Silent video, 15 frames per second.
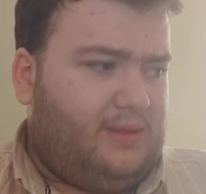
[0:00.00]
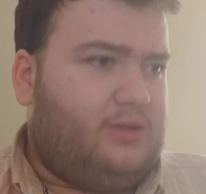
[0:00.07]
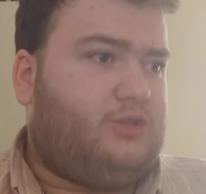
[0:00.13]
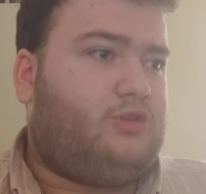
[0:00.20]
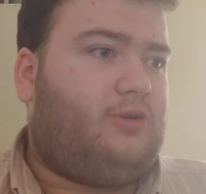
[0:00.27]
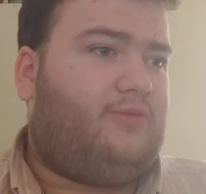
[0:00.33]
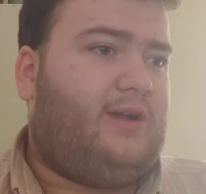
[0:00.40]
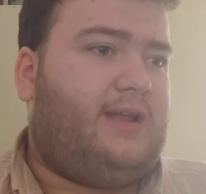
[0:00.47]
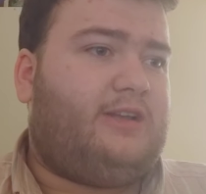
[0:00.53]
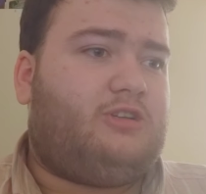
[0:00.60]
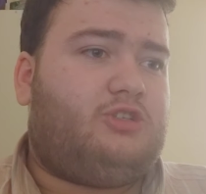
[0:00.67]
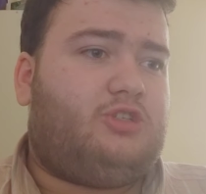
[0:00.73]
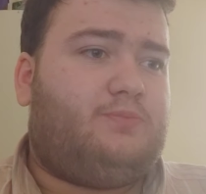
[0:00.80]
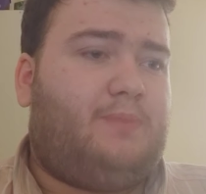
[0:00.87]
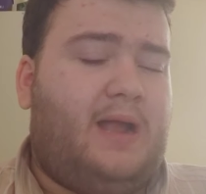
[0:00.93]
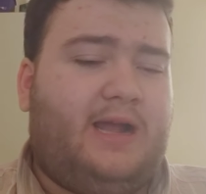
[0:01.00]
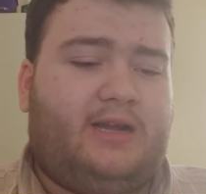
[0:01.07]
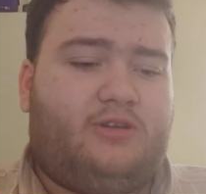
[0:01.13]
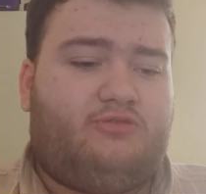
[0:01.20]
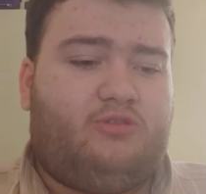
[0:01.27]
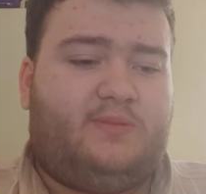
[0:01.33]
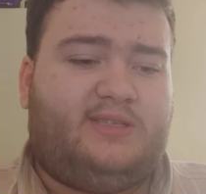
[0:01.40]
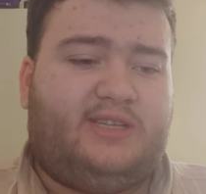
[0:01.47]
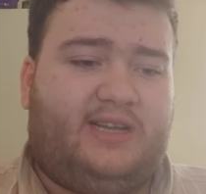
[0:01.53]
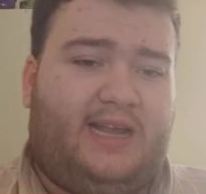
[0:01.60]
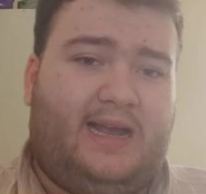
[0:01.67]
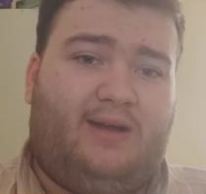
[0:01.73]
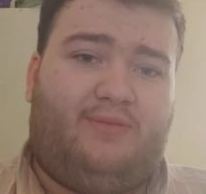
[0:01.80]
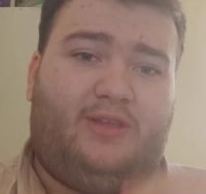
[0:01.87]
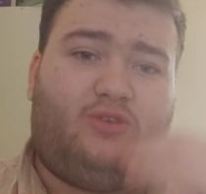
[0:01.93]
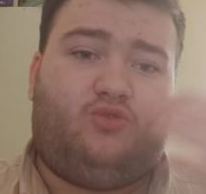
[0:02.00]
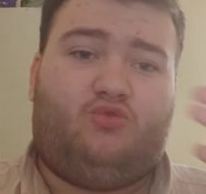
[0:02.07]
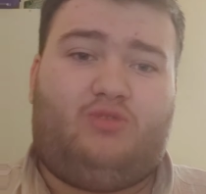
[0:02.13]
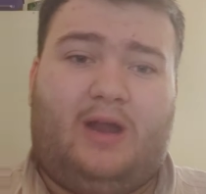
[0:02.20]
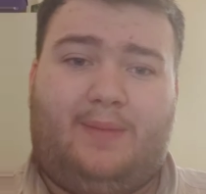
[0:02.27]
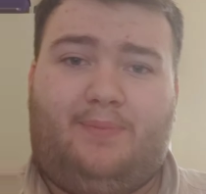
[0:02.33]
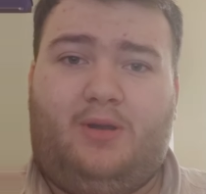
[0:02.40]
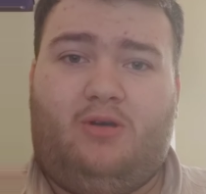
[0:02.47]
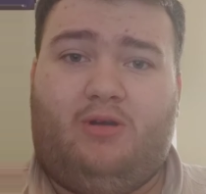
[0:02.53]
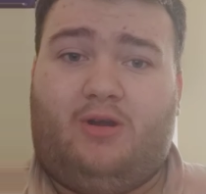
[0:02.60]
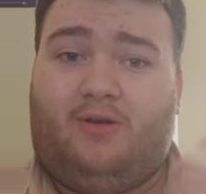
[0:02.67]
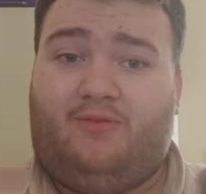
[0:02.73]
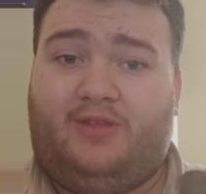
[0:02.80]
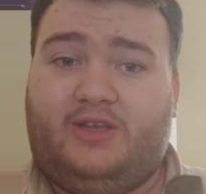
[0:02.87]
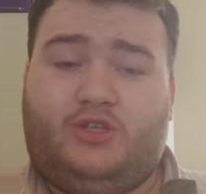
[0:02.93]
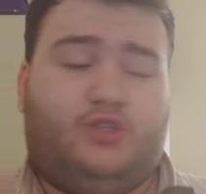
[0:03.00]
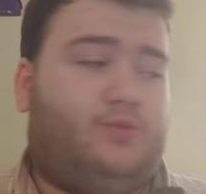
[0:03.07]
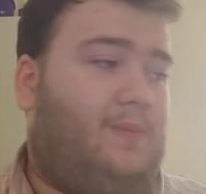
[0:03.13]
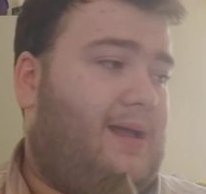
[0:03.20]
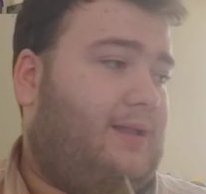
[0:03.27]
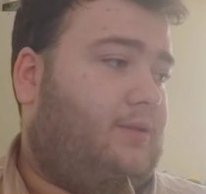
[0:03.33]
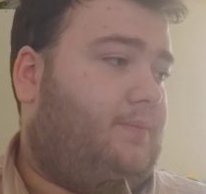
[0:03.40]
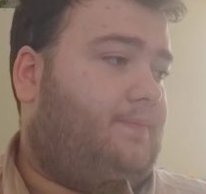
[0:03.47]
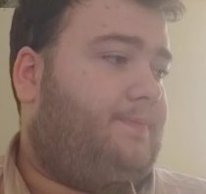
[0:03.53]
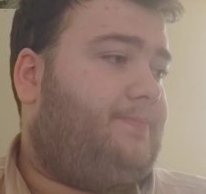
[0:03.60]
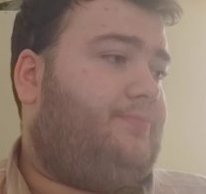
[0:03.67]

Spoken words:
Stuff I expect from a cigar of this wrapper and off this smell.